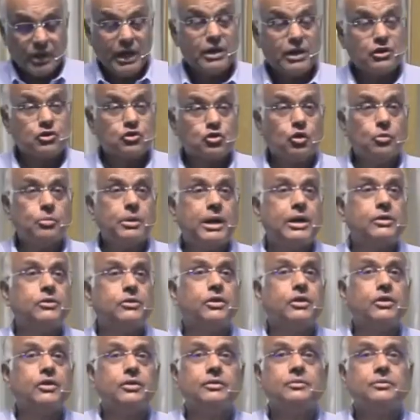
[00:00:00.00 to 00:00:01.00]
so,
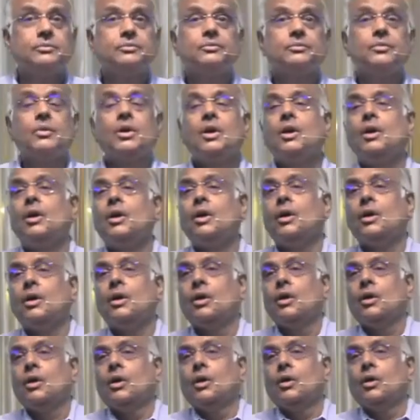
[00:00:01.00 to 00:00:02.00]
brethren,
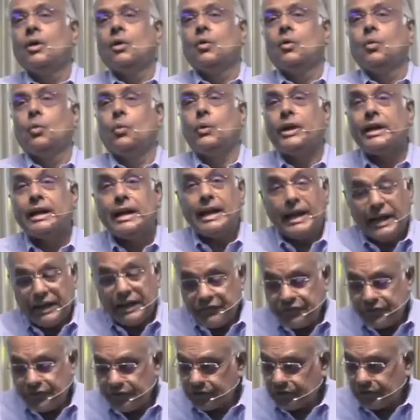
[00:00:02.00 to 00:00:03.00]
when life
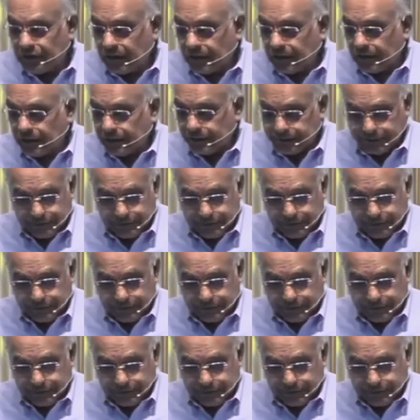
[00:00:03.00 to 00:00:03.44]
is hard,